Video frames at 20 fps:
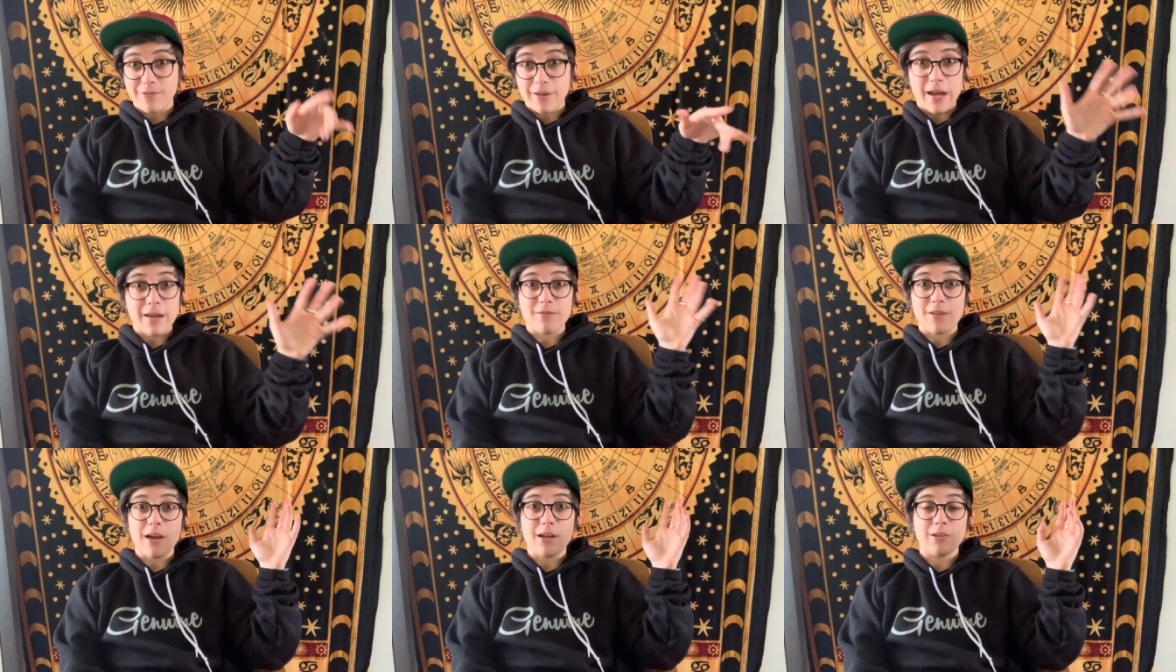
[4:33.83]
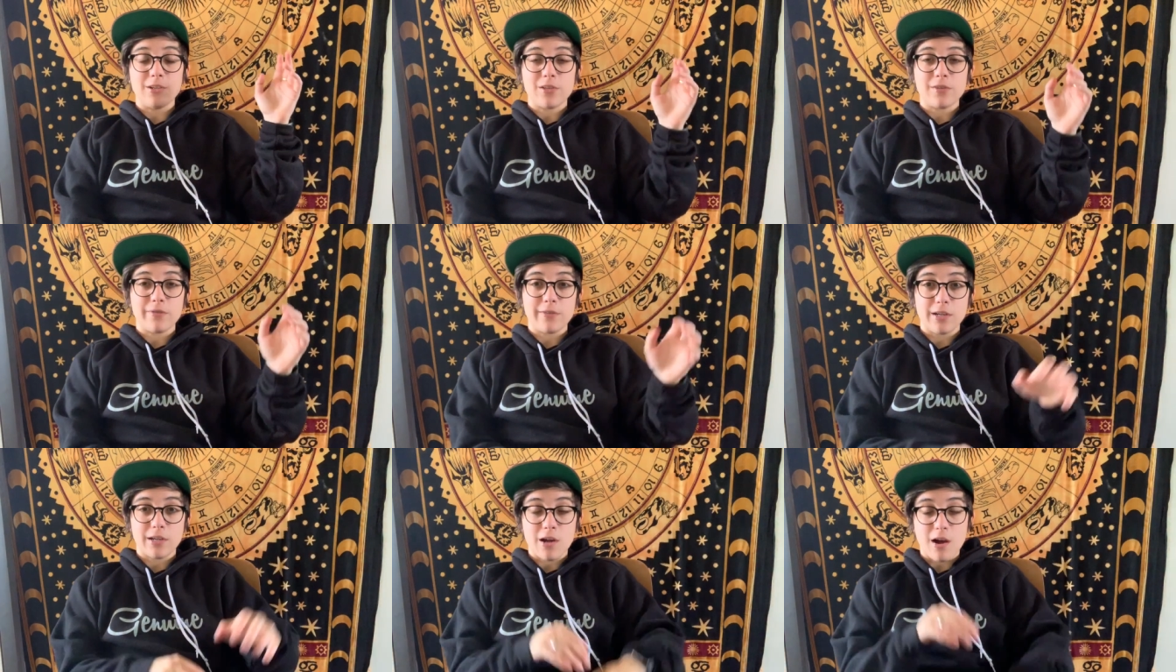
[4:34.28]

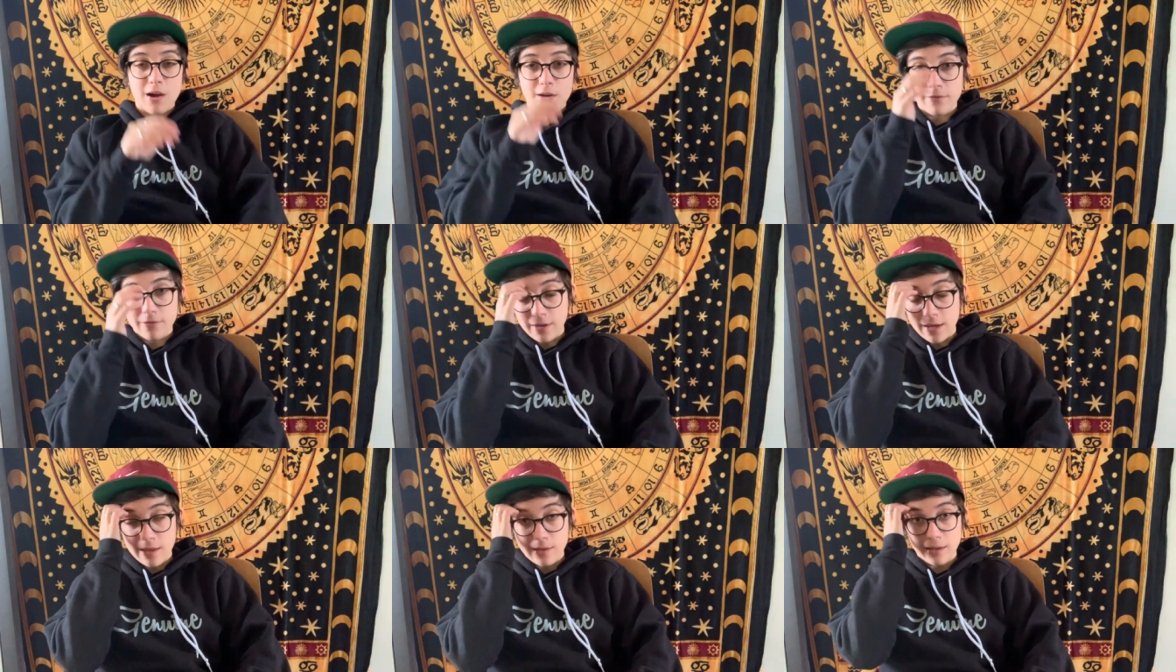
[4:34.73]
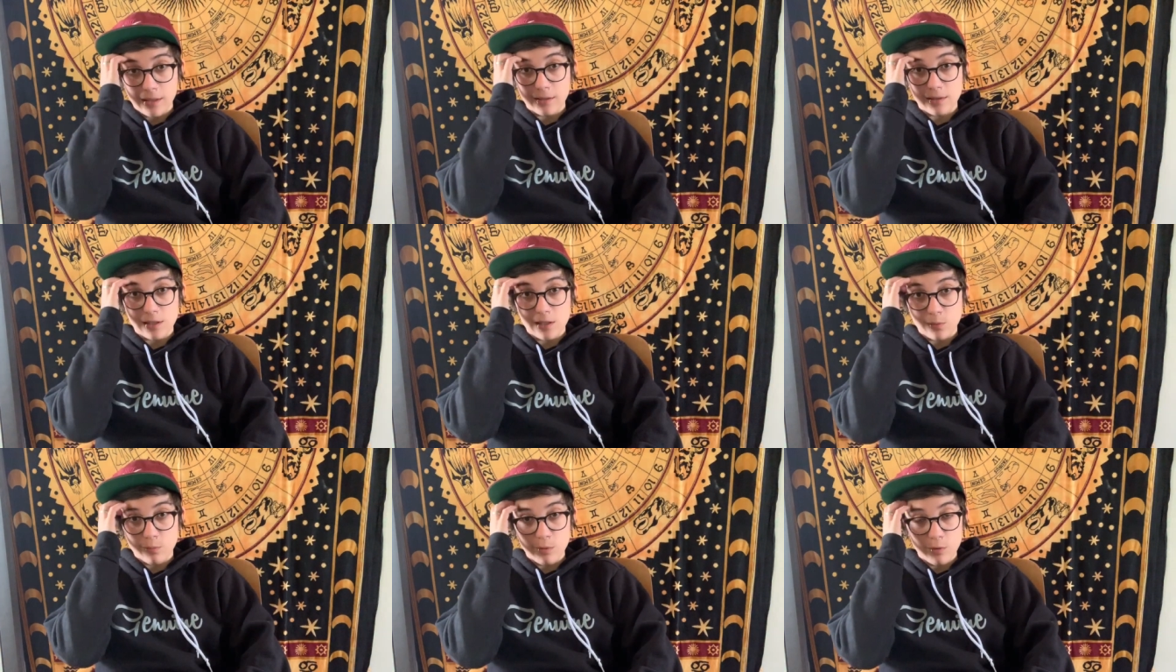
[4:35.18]
$5 for a coffee at like
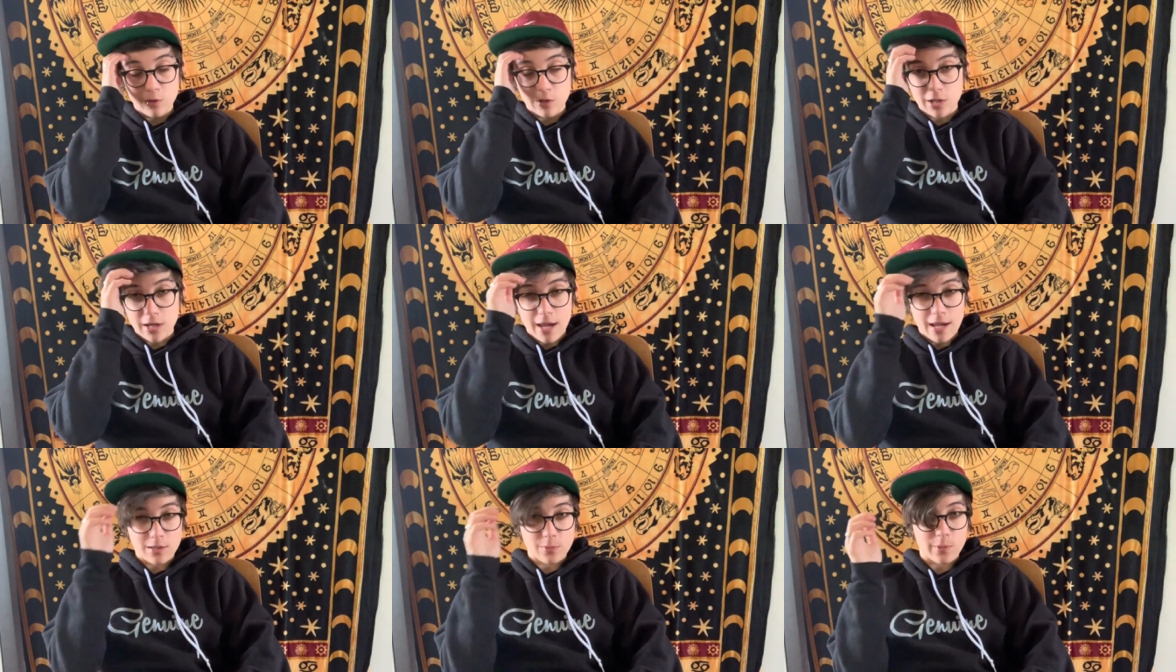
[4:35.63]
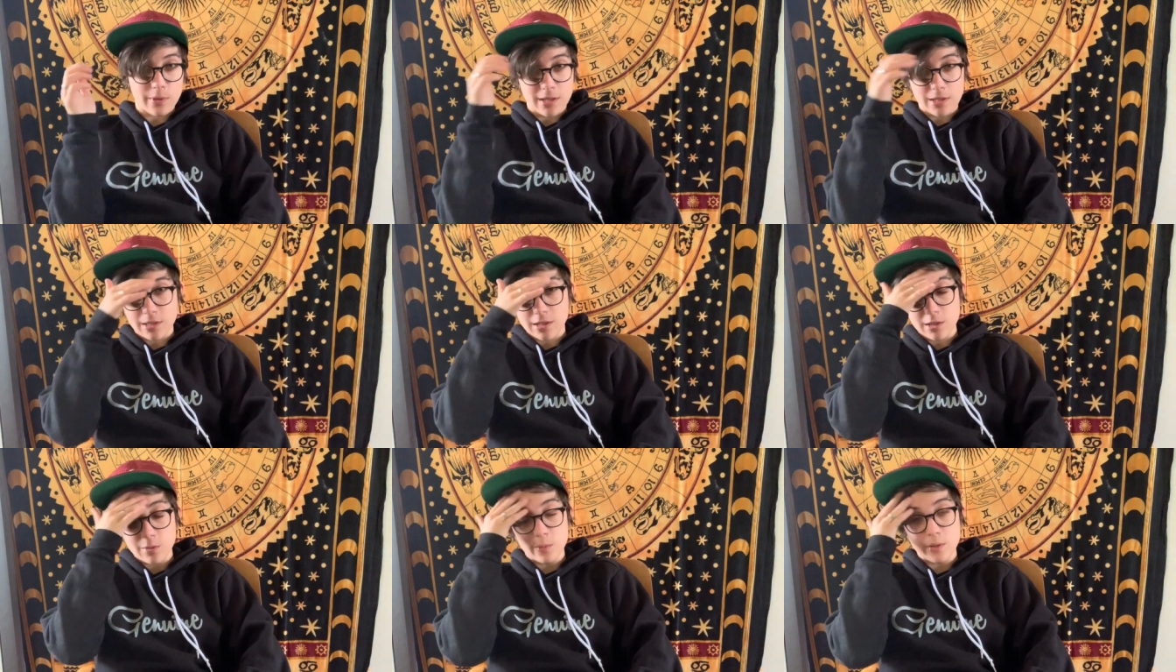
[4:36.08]
these bougie ass
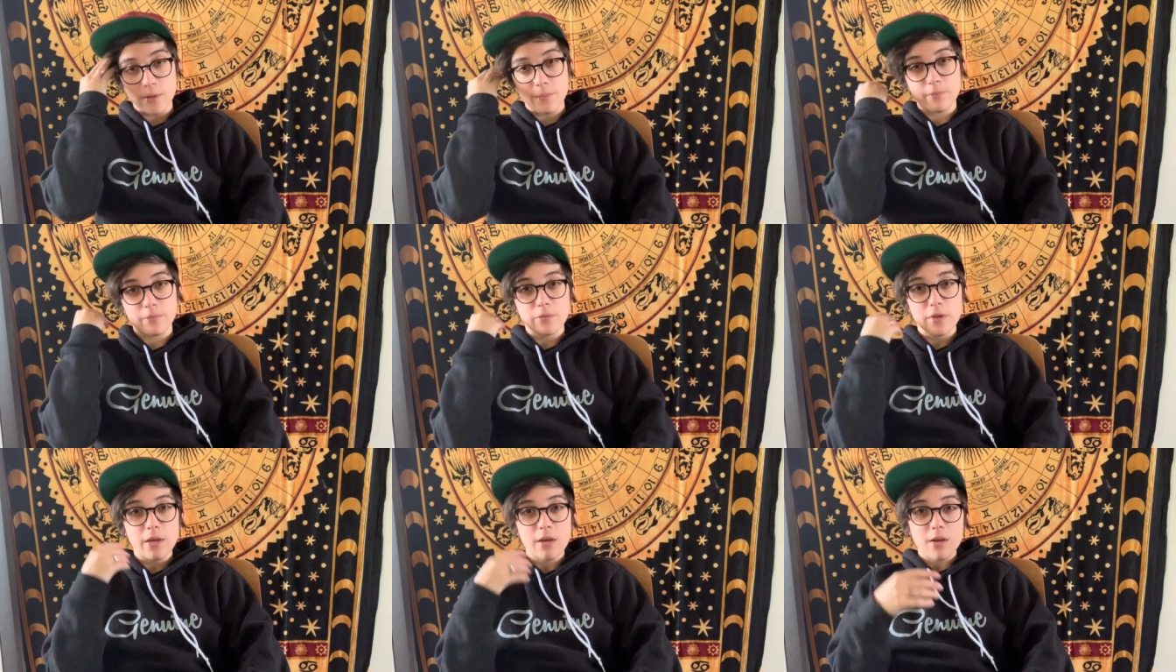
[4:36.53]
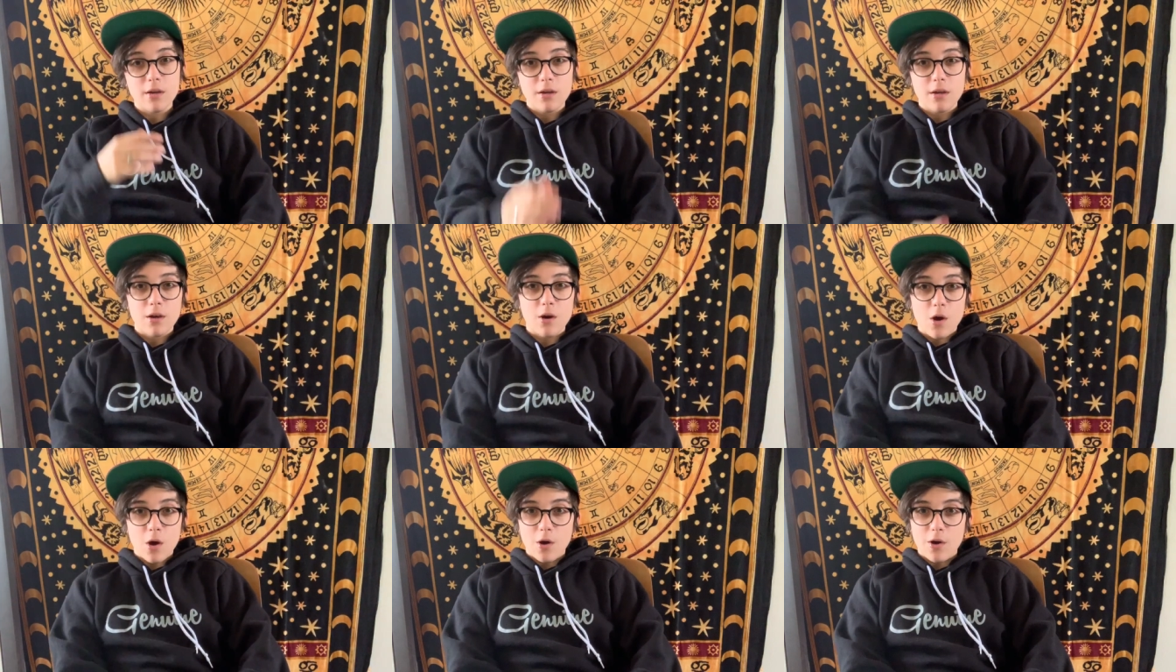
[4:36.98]
places, but
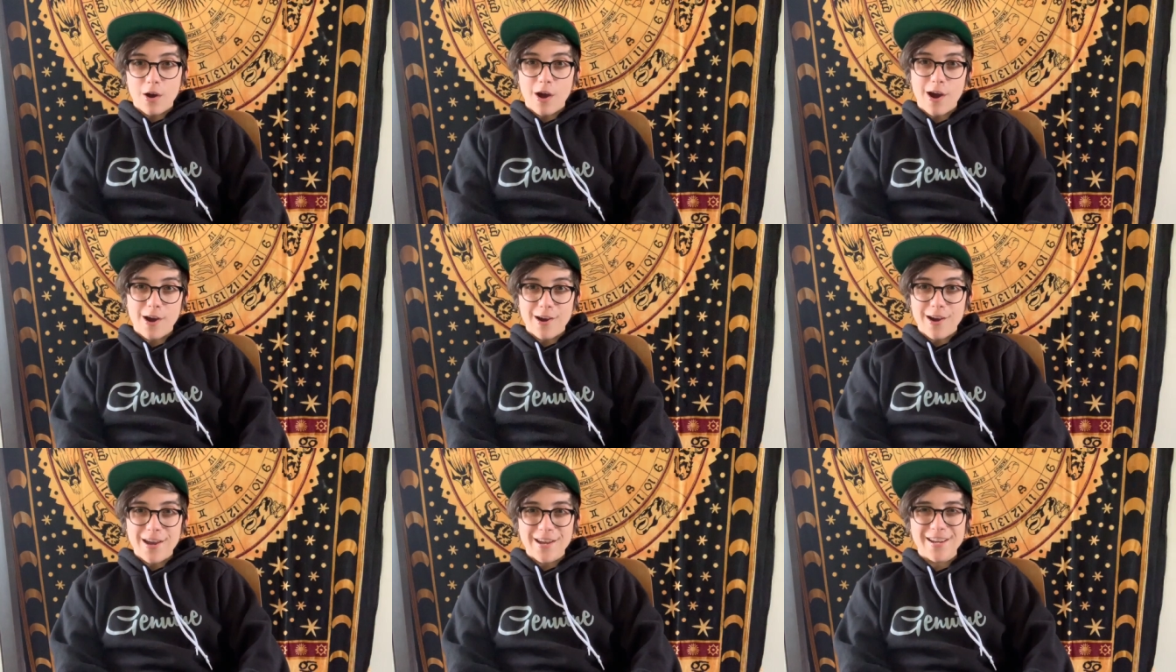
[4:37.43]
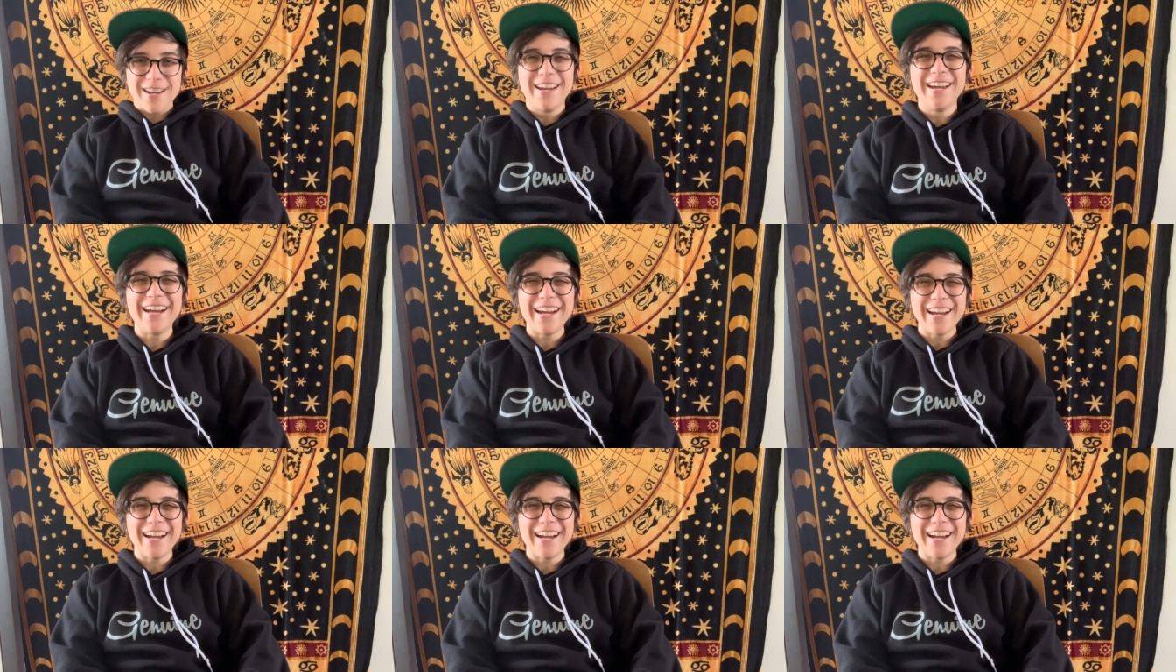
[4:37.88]
all right,